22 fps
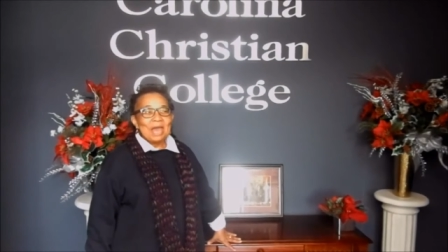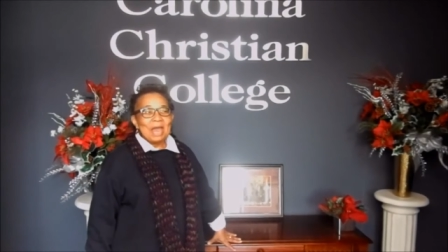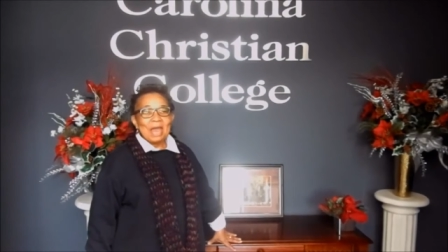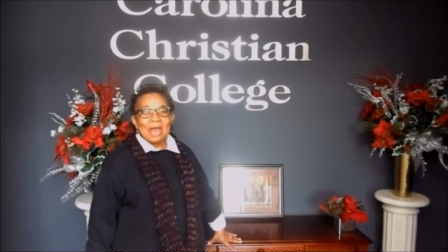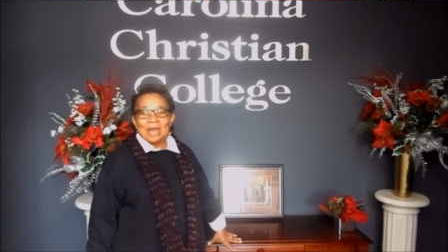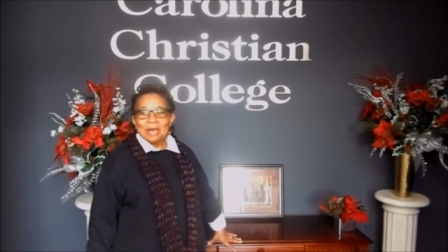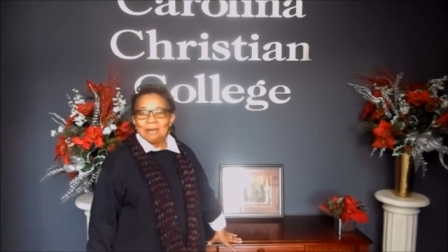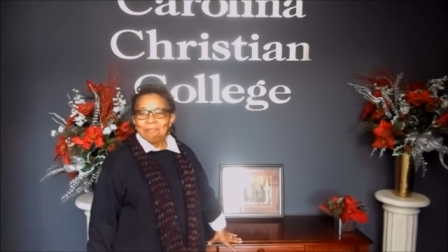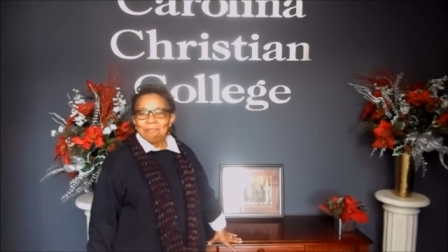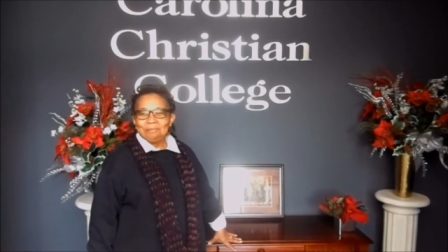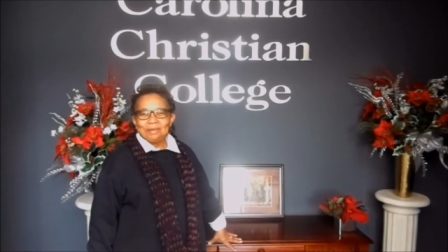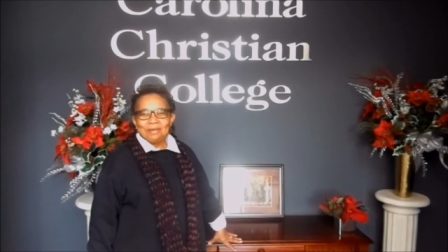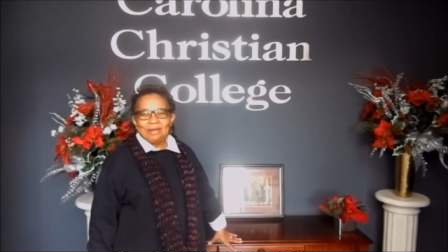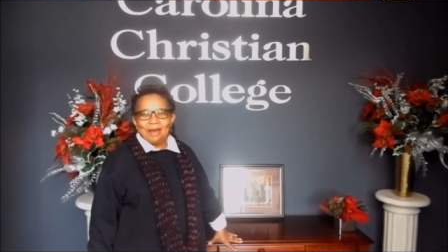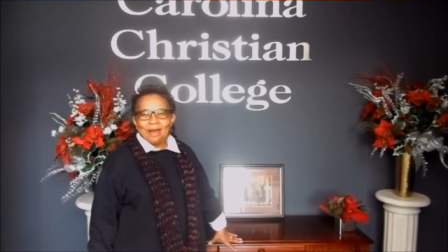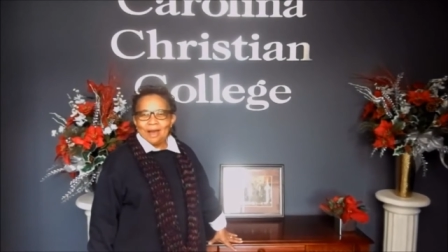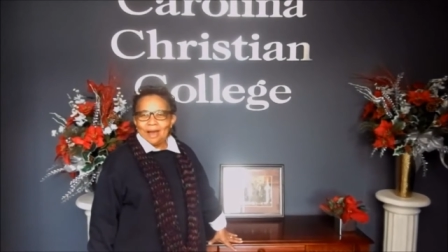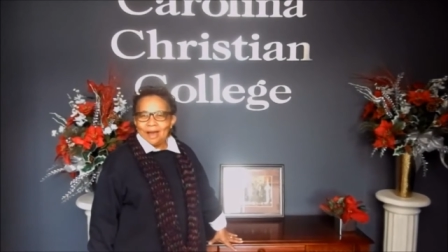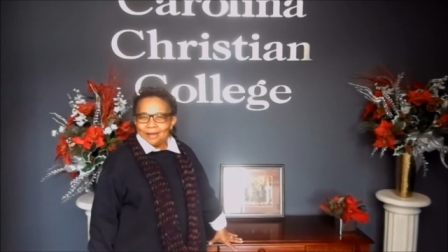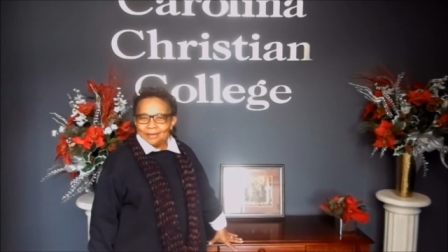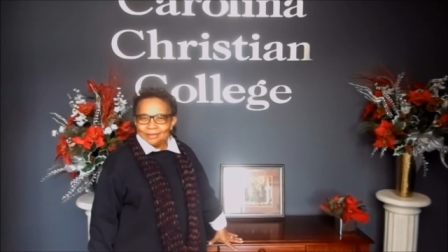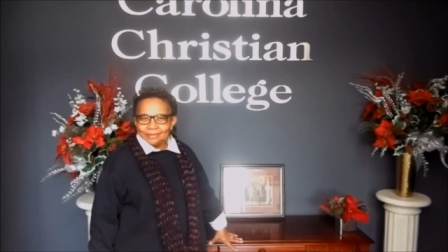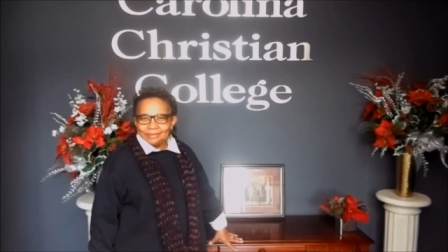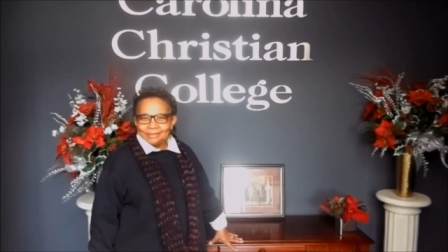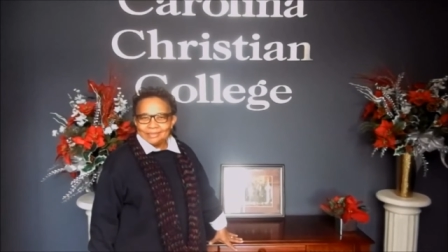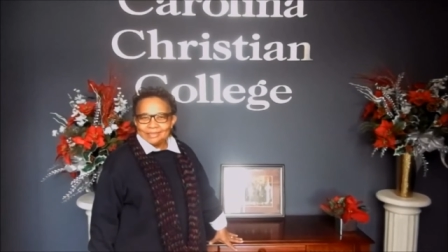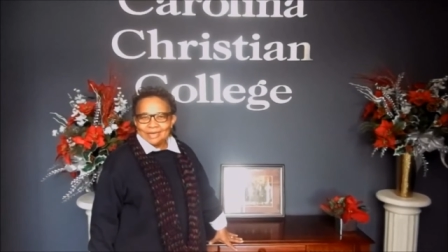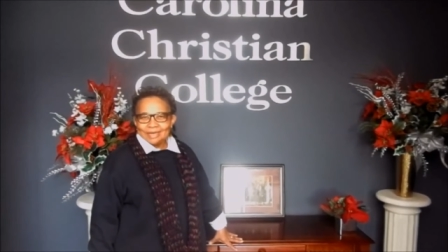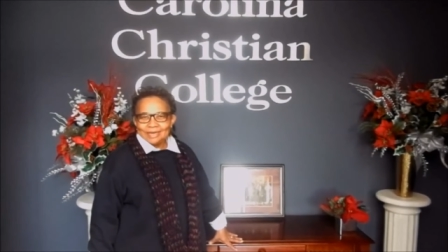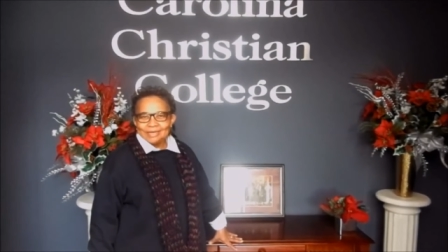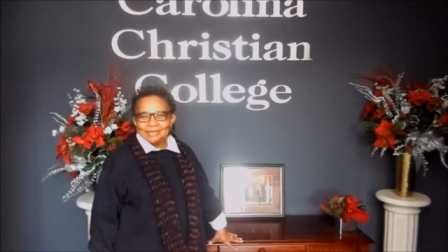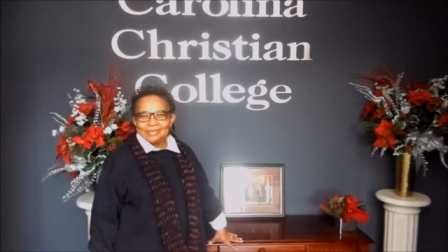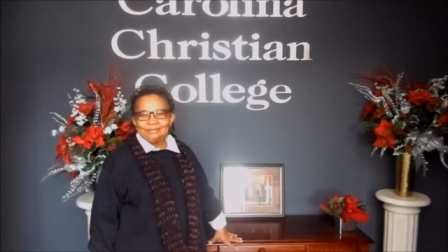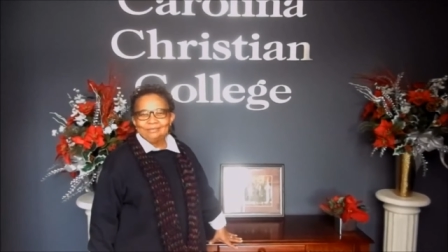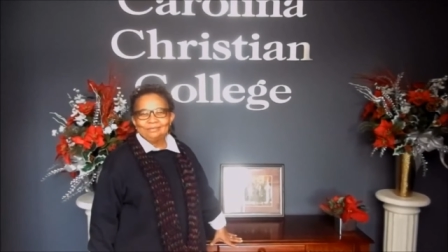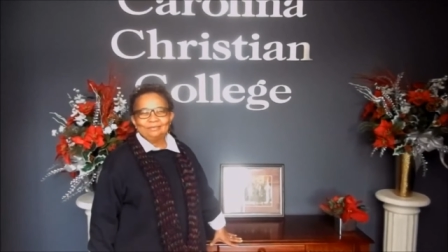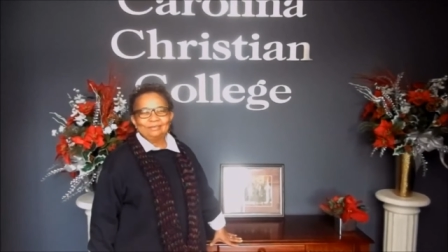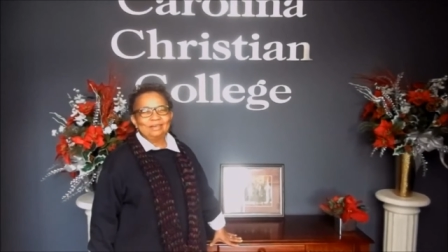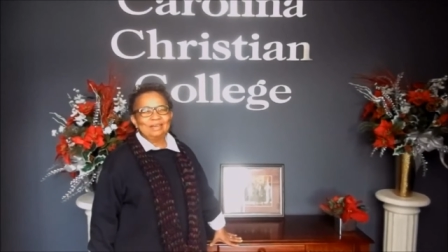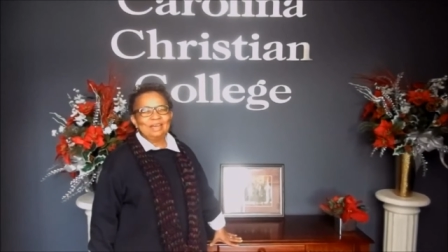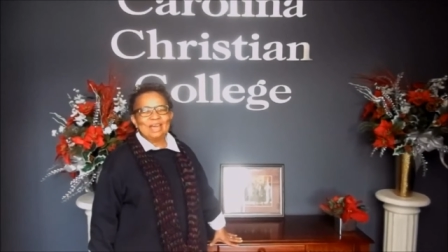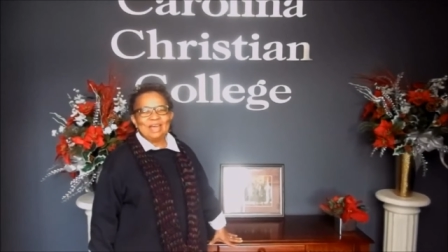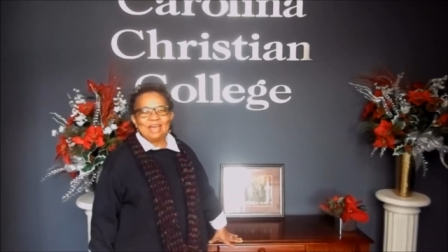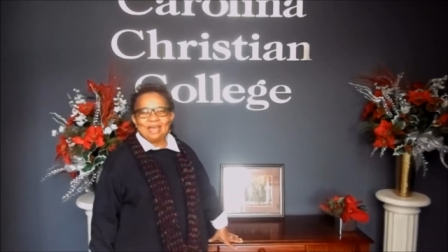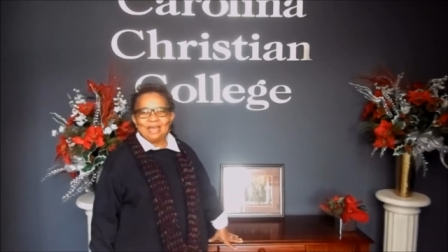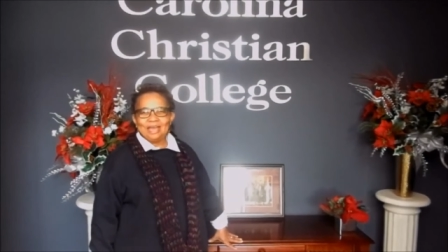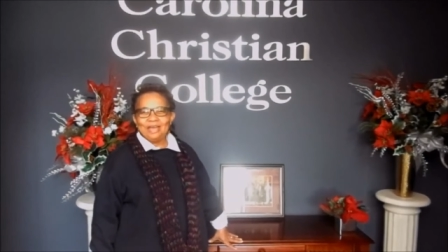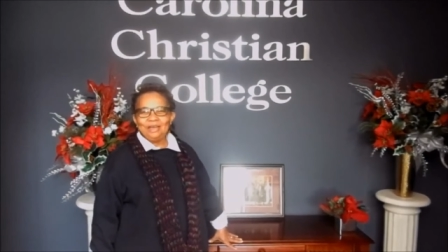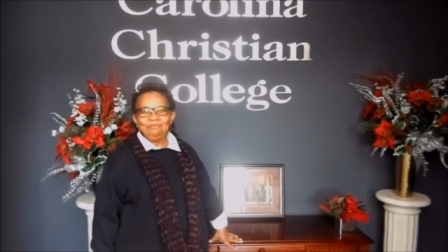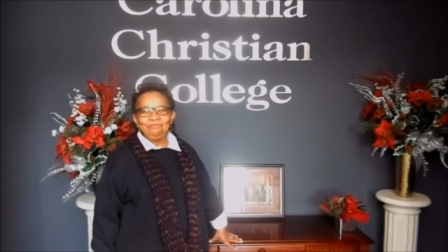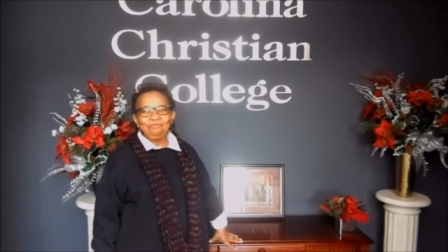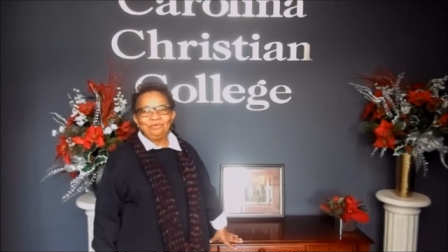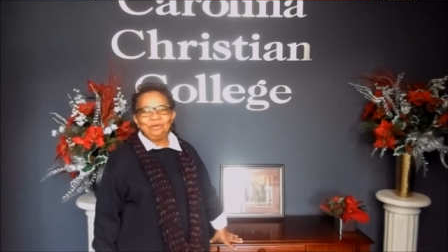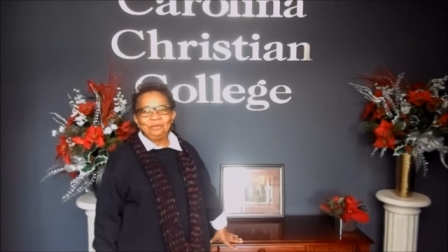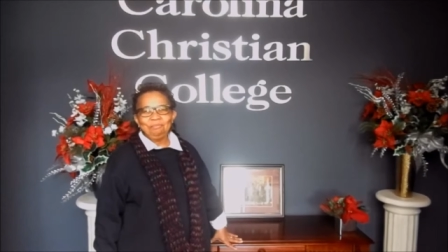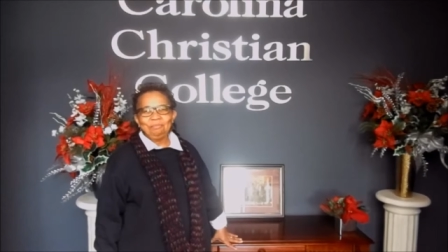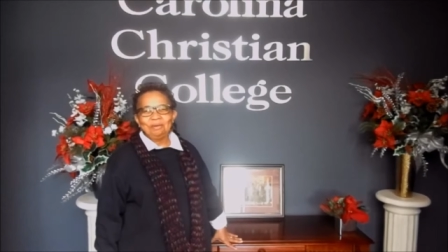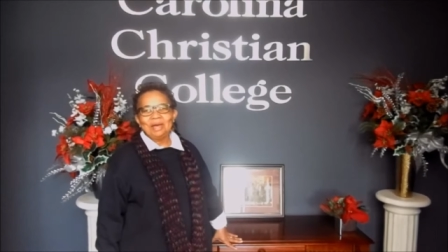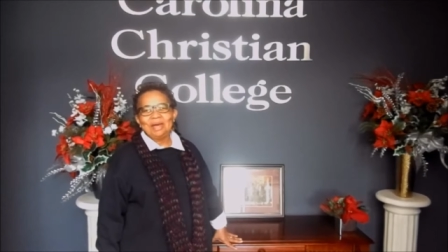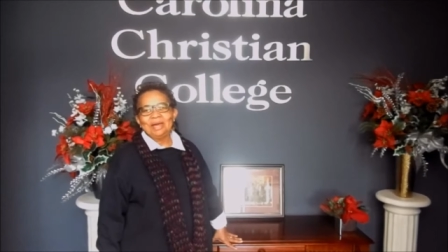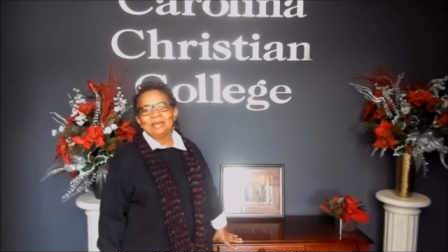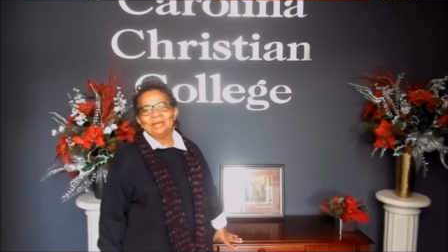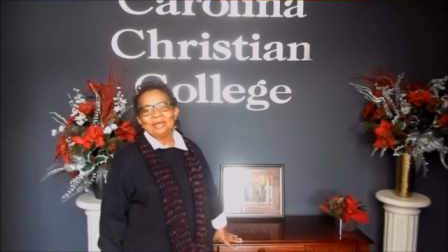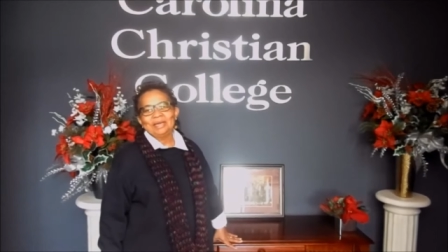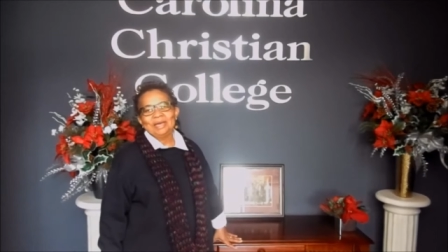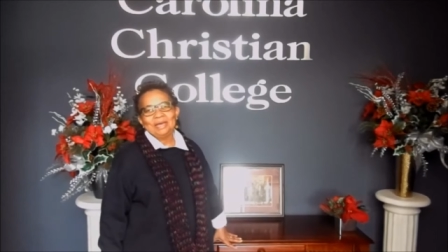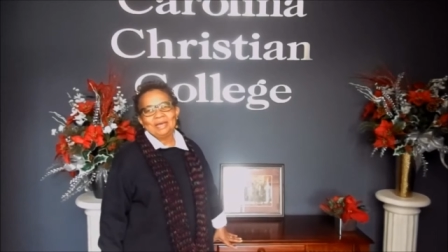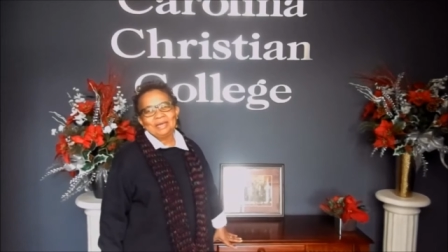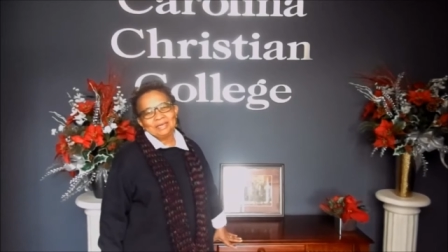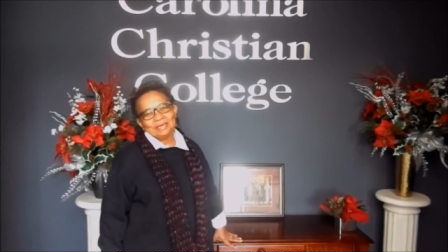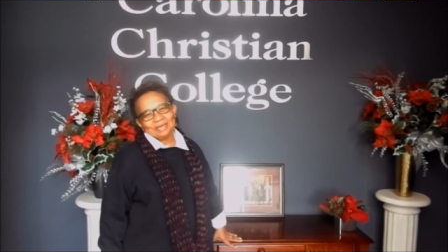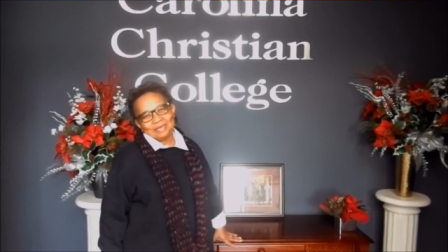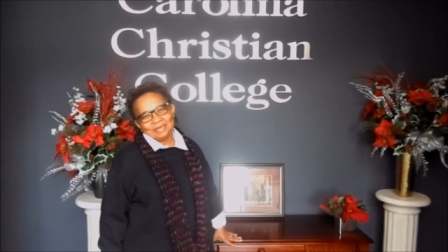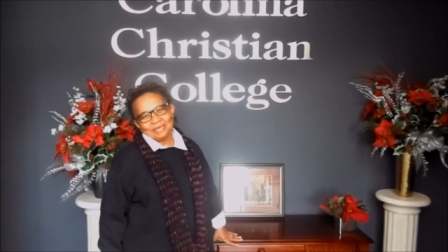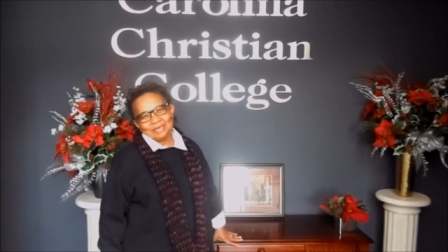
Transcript: happy holidays to everybody at